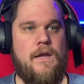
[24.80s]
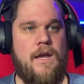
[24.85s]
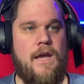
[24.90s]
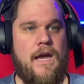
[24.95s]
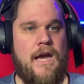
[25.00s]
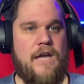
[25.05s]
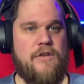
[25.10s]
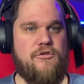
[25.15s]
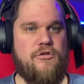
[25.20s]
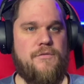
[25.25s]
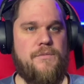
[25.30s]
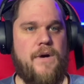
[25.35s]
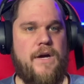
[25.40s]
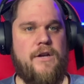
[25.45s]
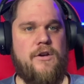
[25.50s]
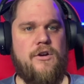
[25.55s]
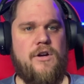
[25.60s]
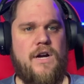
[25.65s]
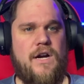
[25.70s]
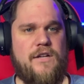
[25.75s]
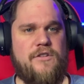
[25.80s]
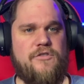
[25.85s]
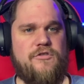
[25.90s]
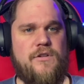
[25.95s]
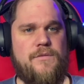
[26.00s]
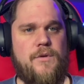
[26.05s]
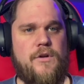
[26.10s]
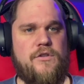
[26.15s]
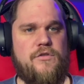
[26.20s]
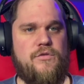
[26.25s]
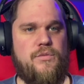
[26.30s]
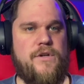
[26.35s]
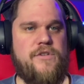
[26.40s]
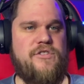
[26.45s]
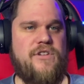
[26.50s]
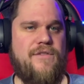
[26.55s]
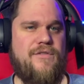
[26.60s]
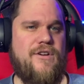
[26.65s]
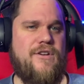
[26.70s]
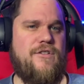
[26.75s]
As a reminder, I stream on Twitch
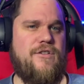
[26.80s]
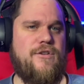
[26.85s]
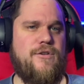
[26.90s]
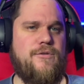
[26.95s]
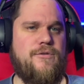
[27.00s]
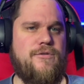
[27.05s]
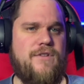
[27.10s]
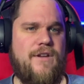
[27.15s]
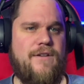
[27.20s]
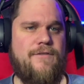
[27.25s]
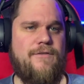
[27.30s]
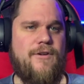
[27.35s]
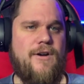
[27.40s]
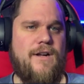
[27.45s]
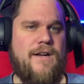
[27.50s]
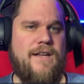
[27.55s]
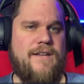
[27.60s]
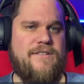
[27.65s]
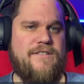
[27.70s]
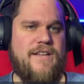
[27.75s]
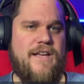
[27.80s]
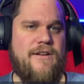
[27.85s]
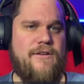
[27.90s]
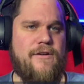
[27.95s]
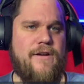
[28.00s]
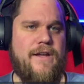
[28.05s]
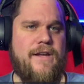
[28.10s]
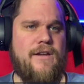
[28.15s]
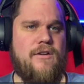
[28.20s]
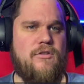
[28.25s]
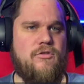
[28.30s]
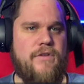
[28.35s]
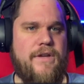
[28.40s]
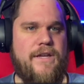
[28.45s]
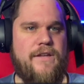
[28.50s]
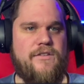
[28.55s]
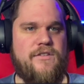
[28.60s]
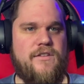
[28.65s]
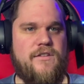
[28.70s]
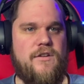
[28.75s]
every Tuesday, Friday, Saturday. Link
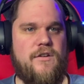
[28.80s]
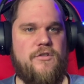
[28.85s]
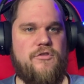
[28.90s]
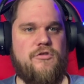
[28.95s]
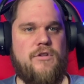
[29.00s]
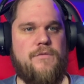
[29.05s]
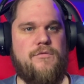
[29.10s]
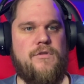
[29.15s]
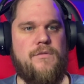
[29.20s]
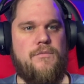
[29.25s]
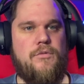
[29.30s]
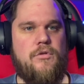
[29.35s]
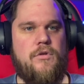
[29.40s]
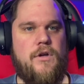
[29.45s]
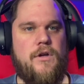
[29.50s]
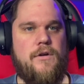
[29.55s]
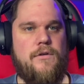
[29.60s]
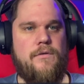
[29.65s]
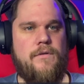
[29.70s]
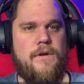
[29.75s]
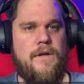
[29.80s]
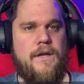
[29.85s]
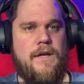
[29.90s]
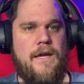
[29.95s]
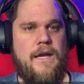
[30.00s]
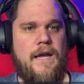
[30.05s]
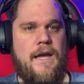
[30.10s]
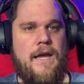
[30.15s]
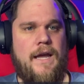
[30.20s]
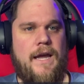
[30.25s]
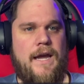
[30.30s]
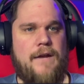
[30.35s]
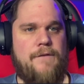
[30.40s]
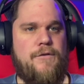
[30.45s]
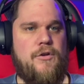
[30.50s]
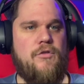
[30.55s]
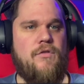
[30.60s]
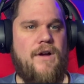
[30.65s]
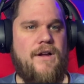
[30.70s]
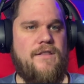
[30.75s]
is in the description below. And if
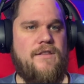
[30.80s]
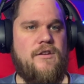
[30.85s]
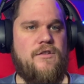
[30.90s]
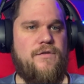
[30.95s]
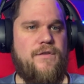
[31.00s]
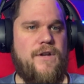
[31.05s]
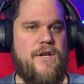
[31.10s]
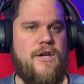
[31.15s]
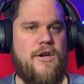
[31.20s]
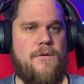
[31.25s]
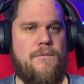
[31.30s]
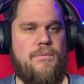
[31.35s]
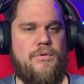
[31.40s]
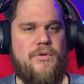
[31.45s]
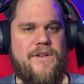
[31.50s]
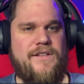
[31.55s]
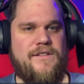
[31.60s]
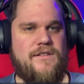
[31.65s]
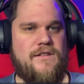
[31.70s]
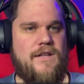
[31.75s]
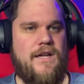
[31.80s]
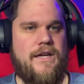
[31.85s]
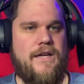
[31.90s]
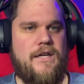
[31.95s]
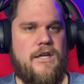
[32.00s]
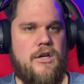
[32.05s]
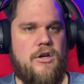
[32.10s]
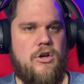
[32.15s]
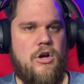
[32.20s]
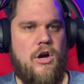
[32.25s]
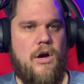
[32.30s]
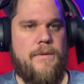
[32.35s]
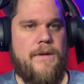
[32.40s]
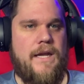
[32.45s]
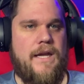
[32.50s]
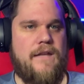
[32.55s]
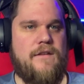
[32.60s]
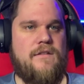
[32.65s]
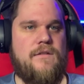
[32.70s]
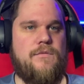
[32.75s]
you like this video, please like, comment,
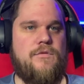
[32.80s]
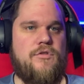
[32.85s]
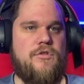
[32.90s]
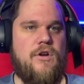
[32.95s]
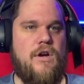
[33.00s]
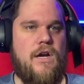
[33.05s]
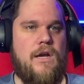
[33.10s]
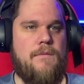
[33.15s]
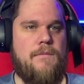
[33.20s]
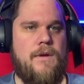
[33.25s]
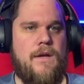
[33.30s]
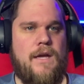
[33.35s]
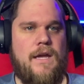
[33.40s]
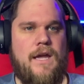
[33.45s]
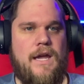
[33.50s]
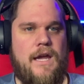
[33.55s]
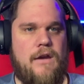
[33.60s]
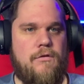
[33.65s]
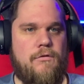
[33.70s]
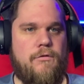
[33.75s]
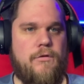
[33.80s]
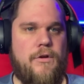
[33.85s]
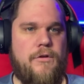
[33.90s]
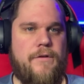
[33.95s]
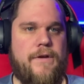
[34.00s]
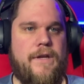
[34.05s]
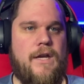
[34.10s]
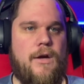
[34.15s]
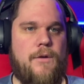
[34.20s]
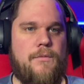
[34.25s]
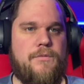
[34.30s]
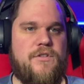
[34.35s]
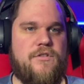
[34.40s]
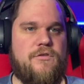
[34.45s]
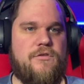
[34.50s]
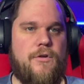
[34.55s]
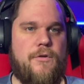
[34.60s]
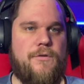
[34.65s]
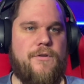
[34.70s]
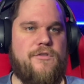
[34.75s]
and subscribe. It really helps us
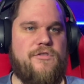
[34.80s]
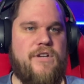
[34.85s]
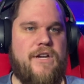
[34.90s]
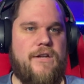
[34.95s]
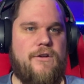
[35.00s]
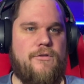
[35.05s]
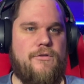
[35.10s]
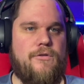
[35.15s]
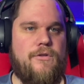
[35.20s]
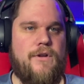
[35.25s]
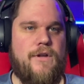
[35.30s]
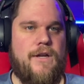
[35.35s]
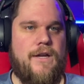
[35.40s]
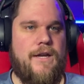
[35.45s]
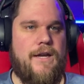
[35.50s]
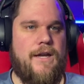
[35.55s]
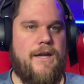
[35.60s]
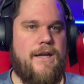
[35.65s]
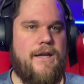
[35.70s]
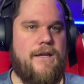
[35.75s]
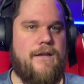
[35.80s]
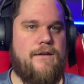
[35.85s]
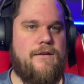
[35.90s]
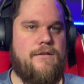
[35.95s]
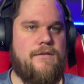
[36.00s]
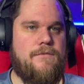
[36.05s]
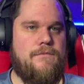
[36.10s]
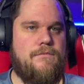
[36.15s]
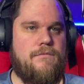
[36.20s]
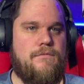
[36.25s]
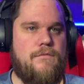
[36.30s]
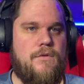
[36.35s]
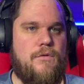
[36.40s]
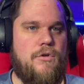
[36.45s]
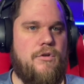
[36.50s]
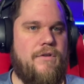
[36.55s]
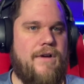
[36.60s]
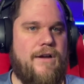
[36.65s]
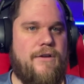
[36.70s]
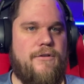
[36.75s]
grow the channel and
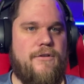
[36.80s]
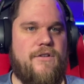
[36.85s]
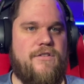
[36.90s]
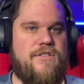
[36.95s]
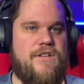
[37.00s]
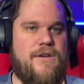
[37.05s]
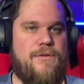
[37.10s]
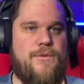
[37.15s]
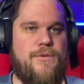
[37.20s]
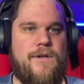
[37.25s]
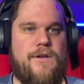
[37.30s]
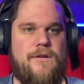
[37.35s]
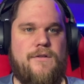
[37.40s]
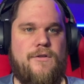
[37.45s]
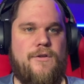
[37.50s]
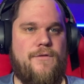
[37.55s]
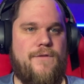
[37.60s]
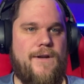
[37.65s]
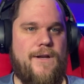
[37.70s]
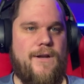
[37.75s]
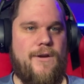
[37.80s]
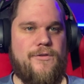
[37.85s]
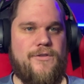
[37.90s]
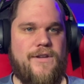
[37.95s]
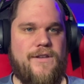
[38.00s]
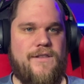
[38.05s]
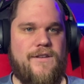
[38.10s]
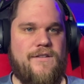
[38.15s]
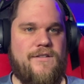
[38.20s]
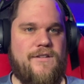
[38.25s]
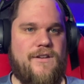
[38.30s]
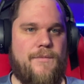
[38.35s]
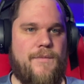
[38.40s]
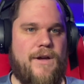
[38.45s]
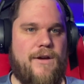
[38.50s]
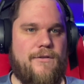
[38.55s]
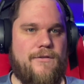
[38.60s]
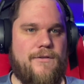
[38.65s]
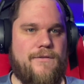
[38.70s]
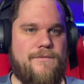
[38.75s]
will allow you to see when new videos like this come out.